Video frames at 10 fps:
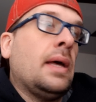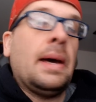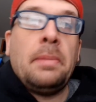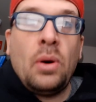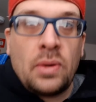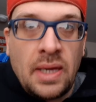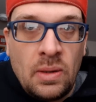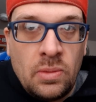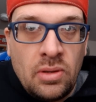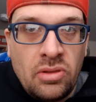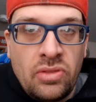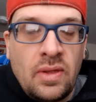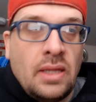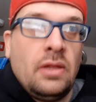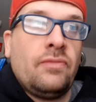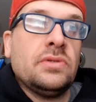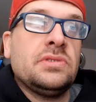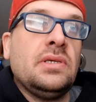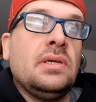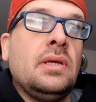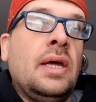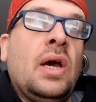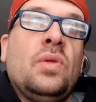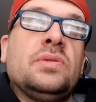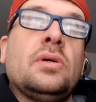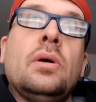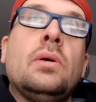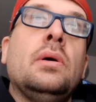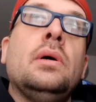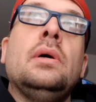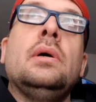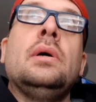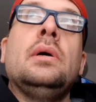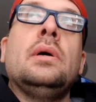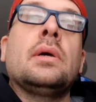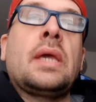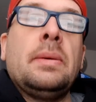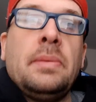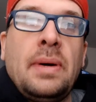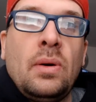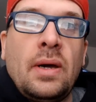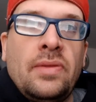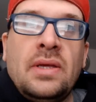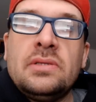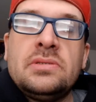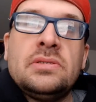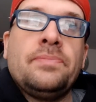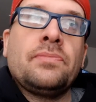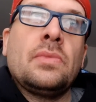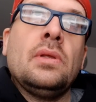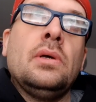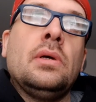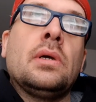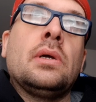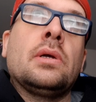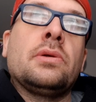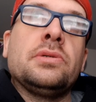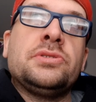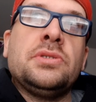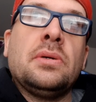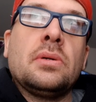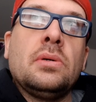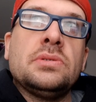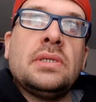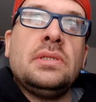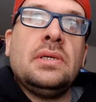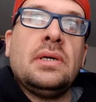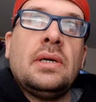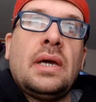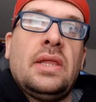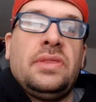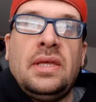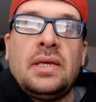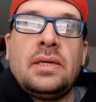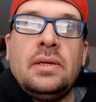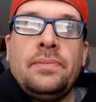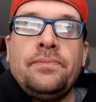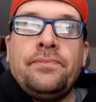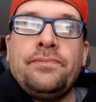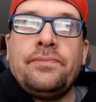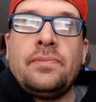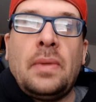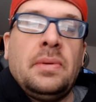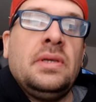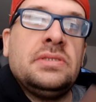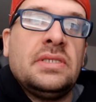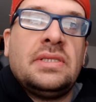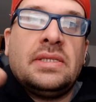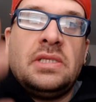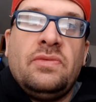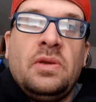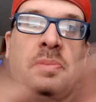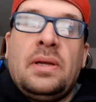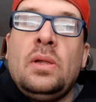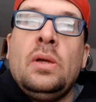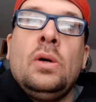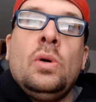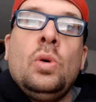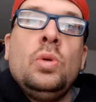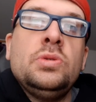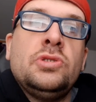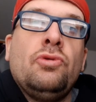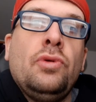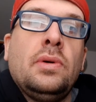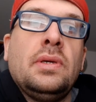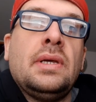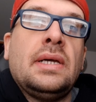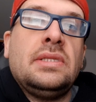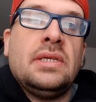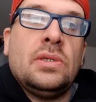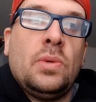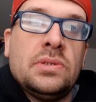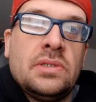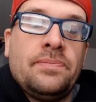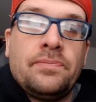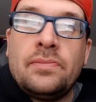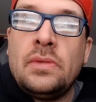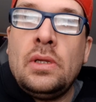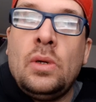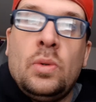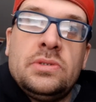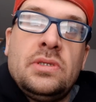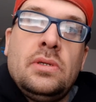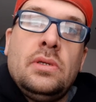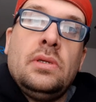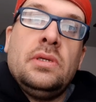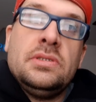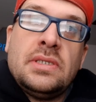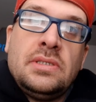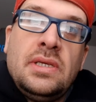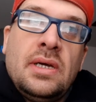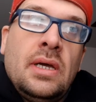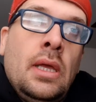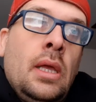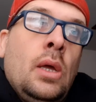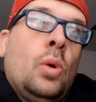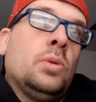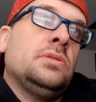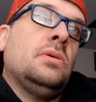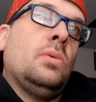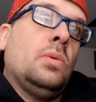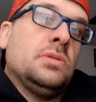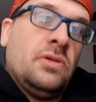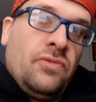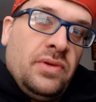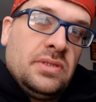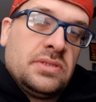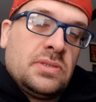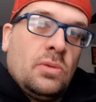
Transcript: I'm okay with. I love to see it how this all came about. I think it's Chris Jericho's idea. I think. I mean, he says on TV, but whose really idea was it? Was it his idea, or was it was it Vince?